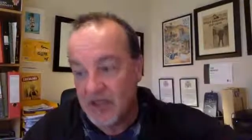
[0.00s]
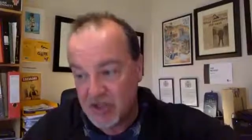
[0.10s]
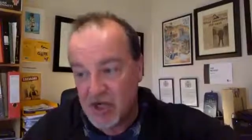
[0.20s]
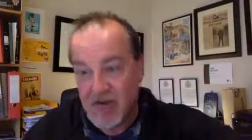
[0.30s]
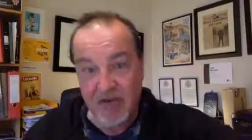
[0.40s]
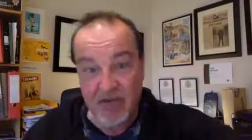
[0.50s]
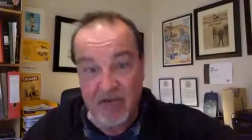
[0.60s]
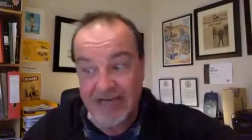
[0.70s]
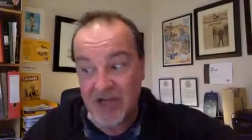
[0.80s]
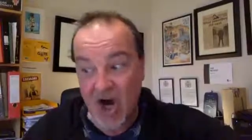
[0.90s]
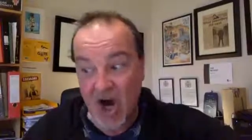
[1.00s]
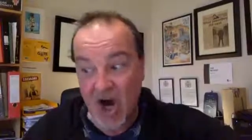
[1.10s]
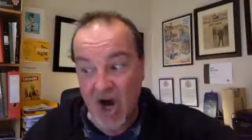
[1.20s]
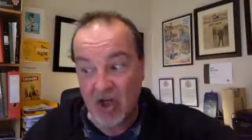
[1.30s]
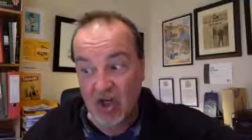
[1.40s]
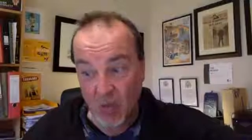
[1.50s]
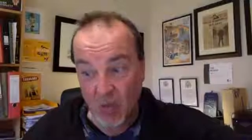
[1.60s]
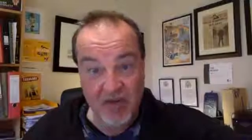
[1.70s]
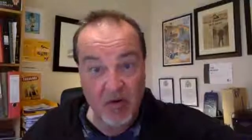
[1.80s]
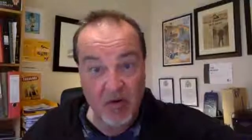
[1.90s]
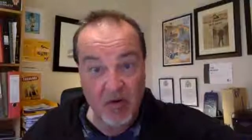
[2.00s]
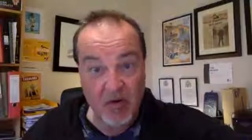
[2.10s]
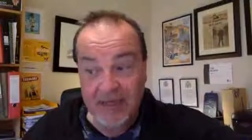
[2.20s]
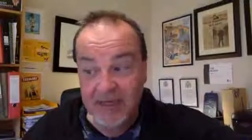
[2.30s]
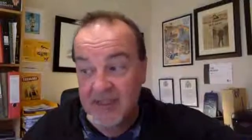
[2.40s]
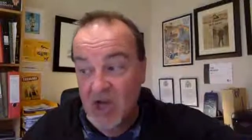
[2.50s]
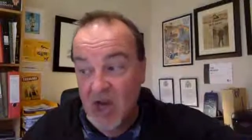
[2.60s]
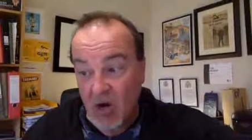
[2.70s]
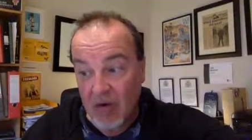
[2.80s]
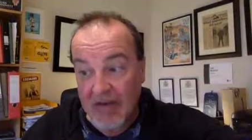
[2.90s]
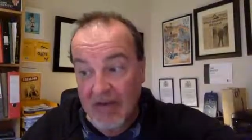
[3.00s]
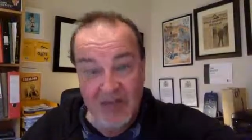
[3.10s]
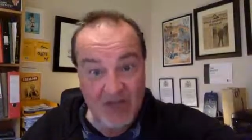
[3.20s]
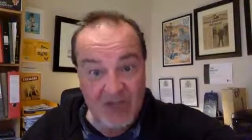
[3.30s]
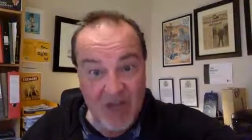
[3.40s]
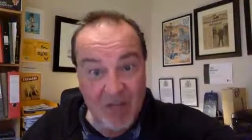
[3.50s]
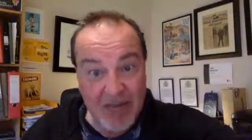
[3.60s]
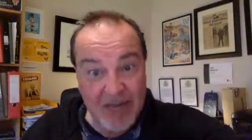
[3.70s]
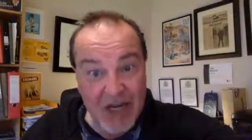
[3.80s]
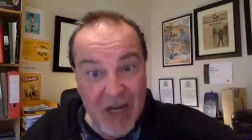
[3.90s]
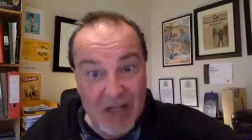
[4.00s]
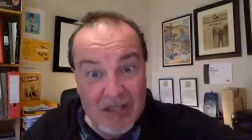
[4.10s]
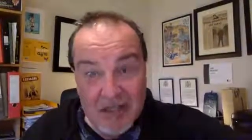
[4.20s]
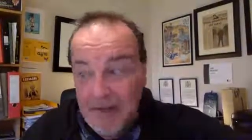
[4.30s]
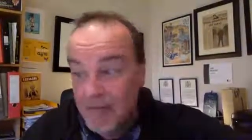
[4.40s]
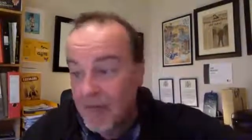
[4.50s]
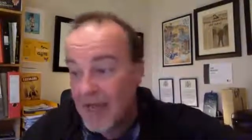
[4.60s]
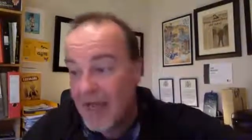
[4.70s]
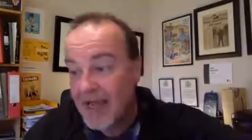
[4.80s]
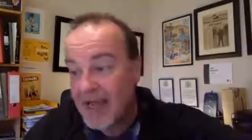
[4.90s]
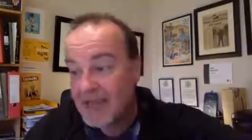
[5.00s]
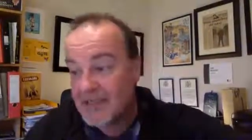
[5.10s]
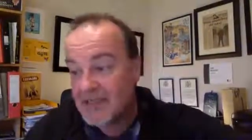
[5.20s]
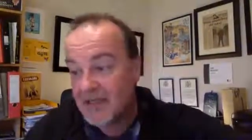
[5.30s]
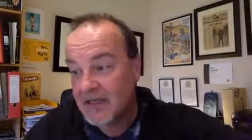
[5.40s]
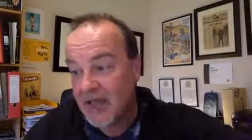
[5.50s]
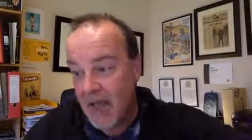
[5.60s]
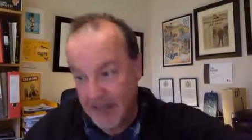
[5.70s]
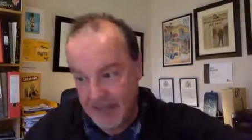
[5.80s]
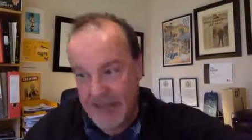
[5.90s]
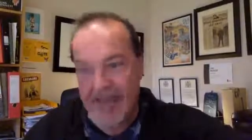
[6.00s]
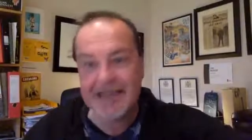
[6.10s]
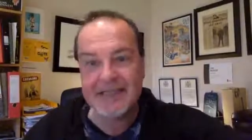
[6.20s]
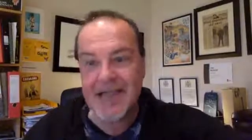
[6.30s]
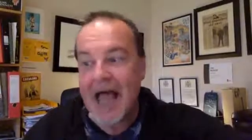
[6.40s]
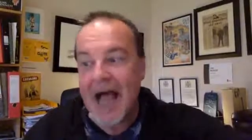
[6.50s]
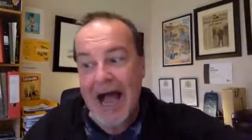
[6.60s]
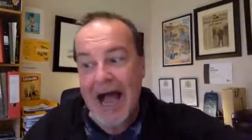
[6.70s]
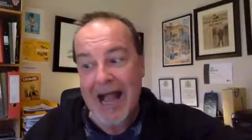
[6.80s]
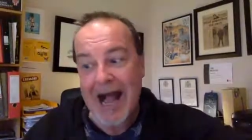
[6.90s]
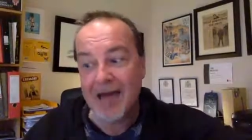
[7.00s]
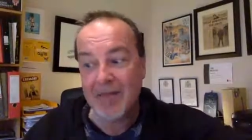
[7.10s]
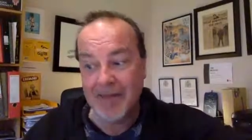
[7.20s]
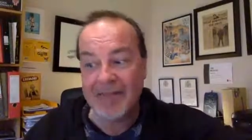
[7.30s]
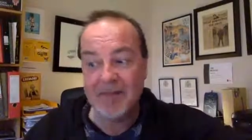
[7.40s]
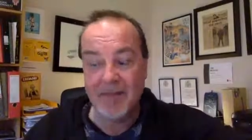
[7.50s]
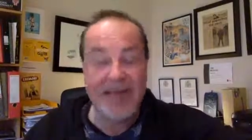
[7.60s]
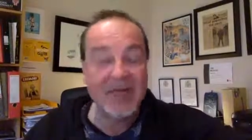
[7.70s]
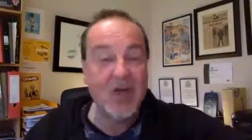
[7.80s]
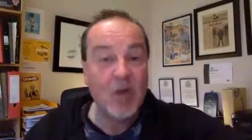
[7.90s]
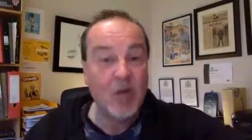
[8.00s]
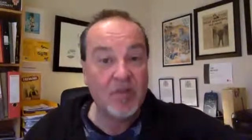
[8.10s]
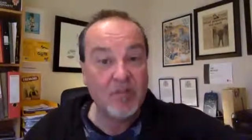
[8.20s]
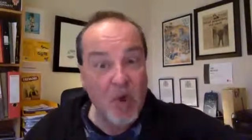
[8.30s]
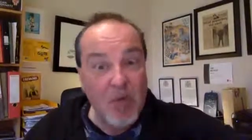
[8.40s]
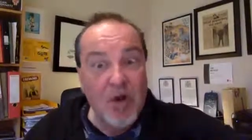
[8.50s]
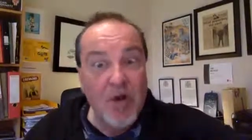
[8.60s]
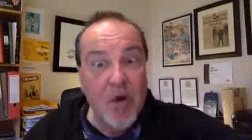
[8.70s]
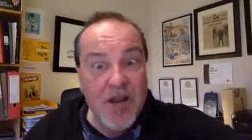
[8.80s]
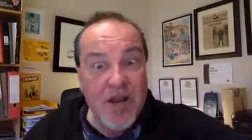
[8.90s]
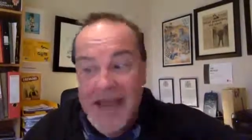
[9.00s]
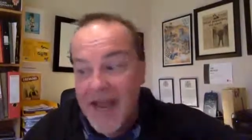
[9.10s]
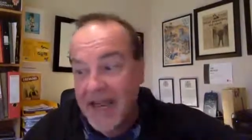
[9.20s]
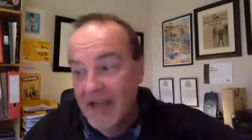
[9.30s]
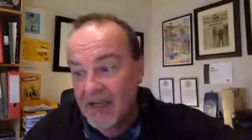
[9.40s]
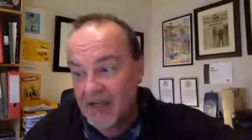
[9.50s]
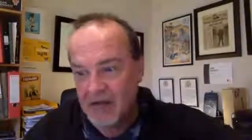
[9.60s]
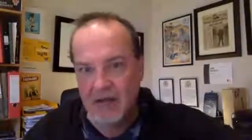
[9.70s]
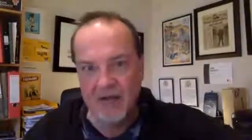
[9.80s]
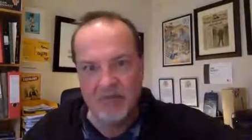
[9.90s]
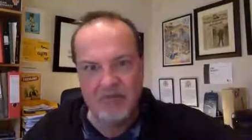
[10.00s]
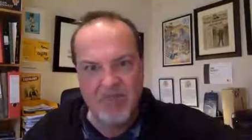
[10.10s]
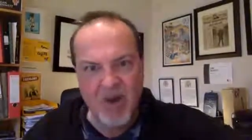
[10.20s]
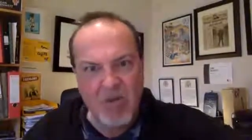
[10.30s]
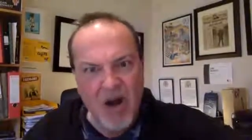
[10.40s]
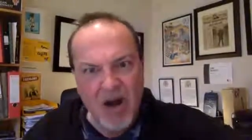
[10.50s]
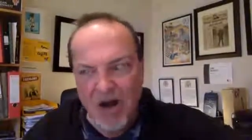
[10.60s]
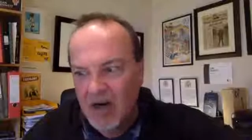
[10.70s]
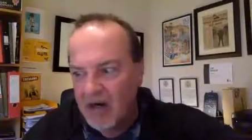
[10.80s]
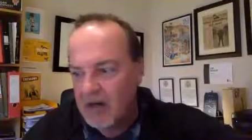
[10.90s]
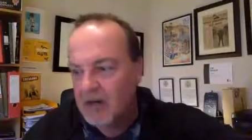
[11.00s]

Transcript: Did you ever try to argue with the Republicans or ask them to stop killing us? I asked. Yes, I had a big debate with Boomer one day. Boomer?